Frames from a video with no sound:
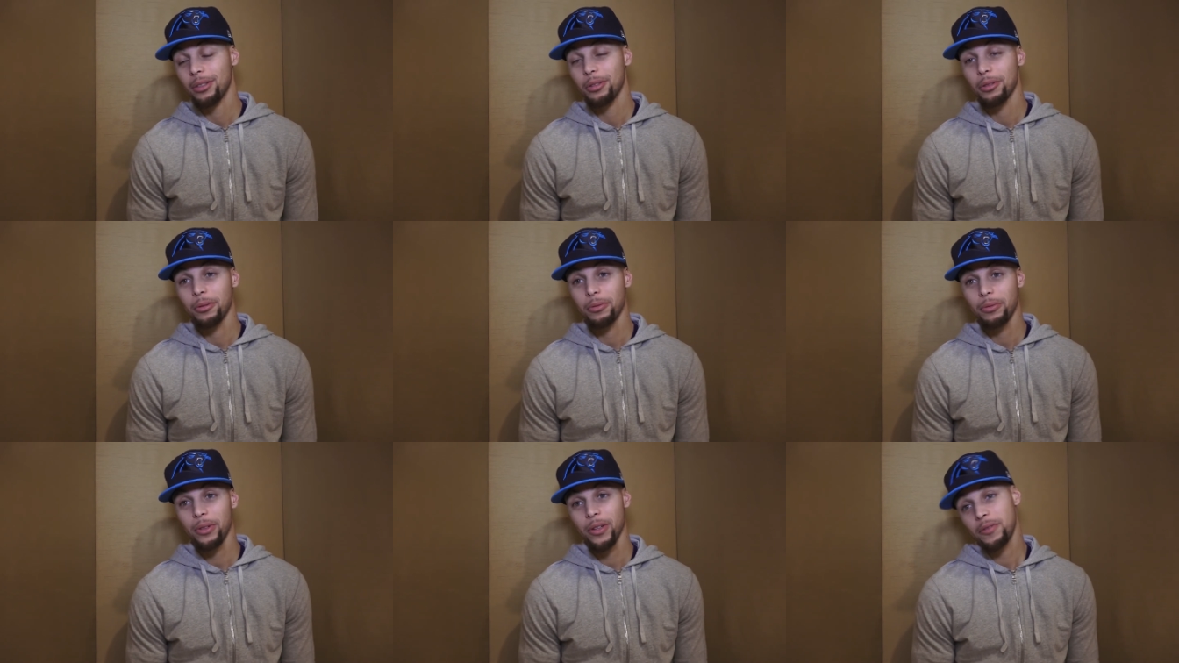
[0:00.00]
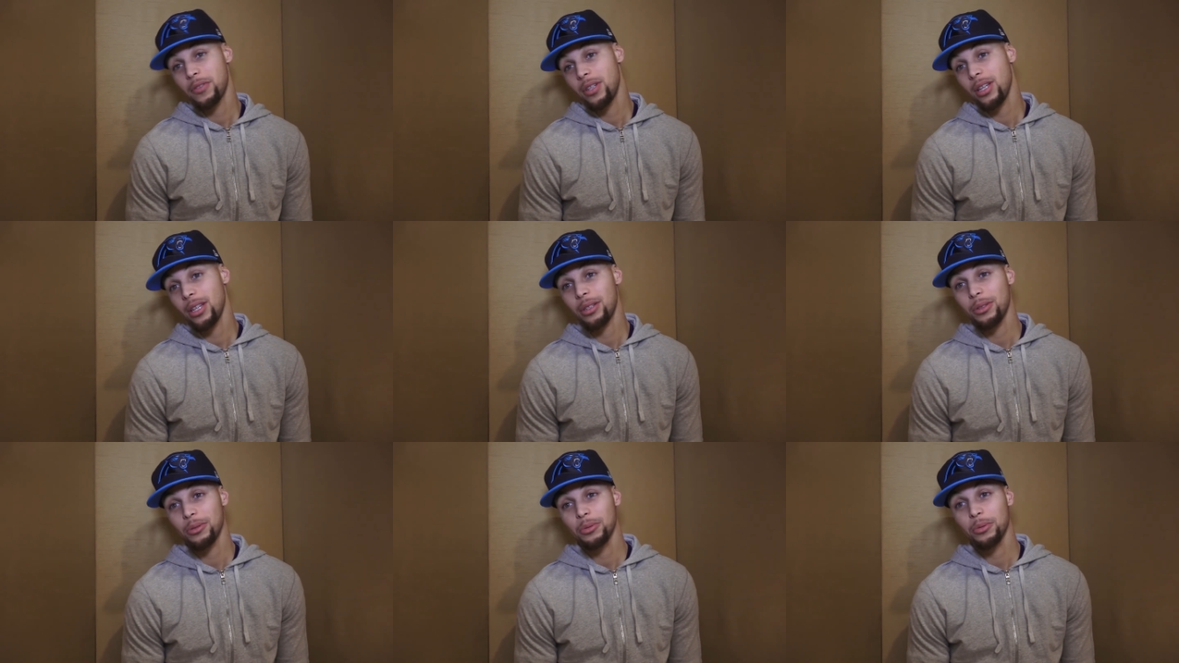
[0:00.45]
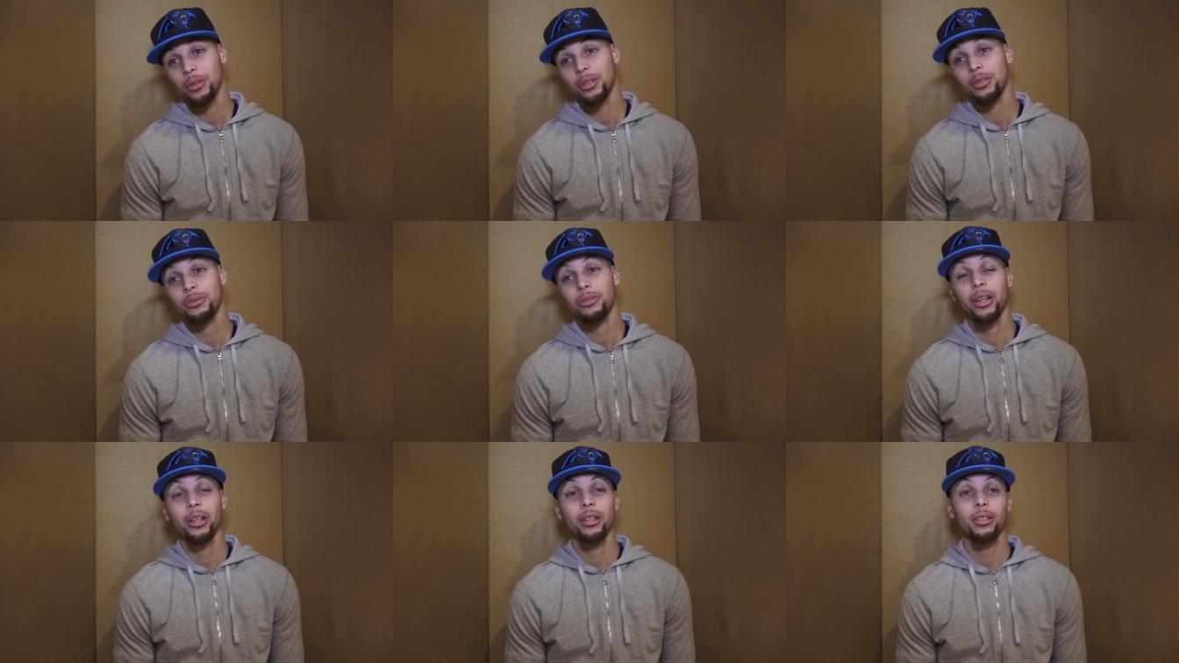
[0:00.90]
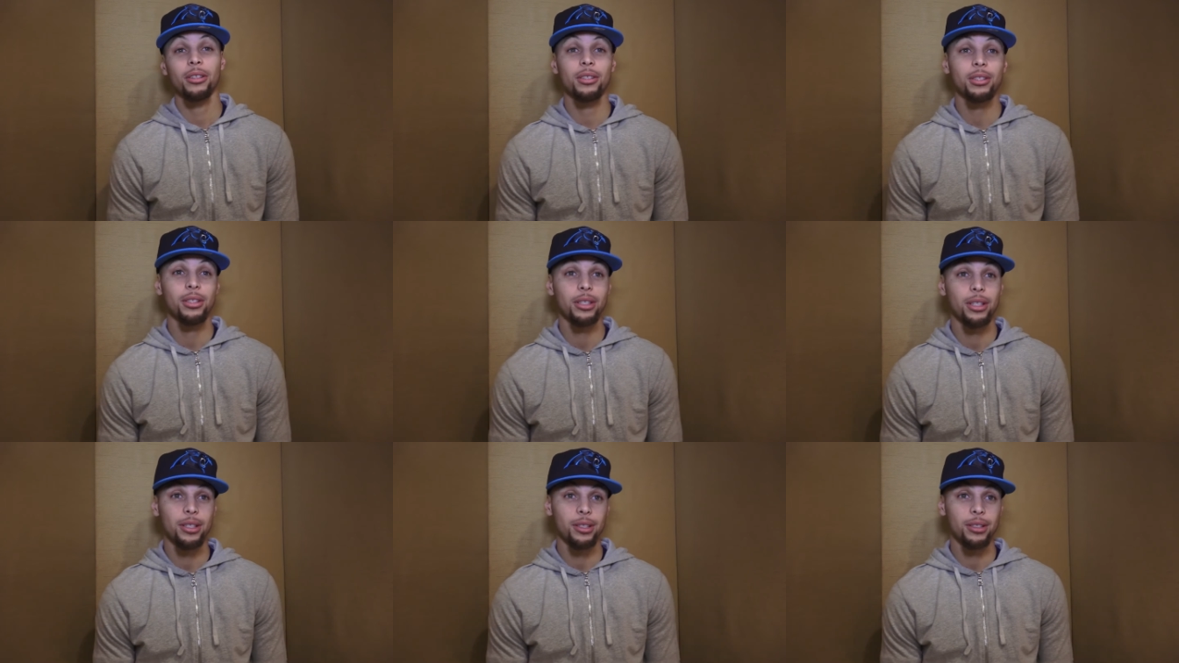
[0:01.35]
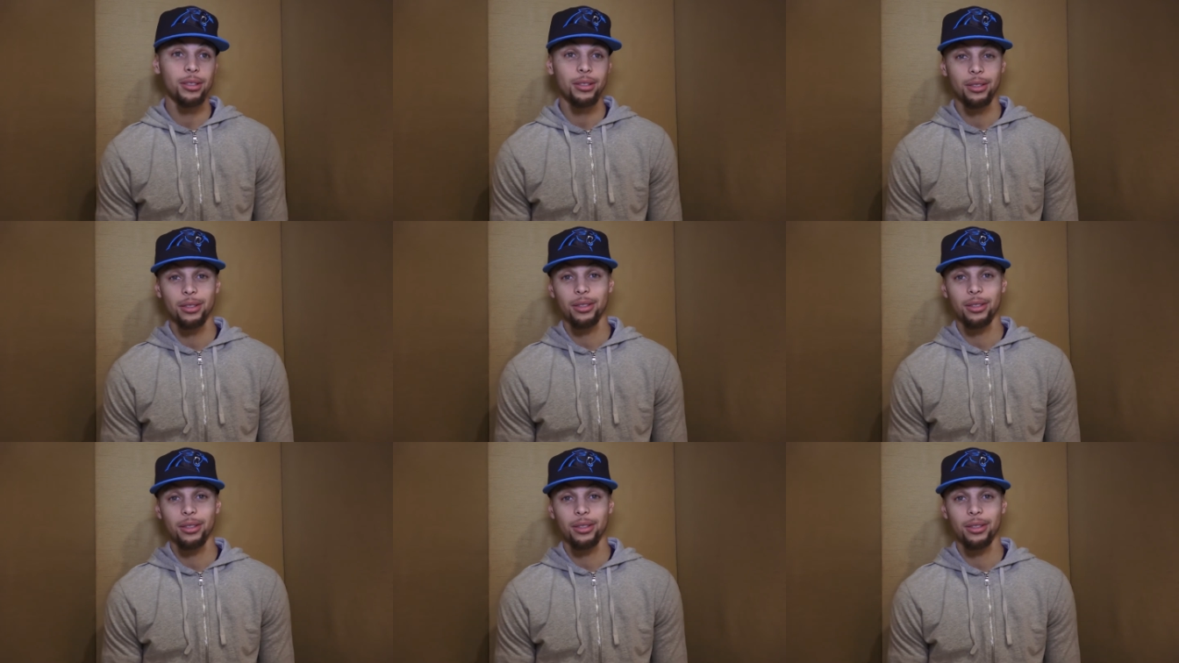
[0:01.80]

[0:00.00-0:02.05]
you know, 15 and 1 regular season,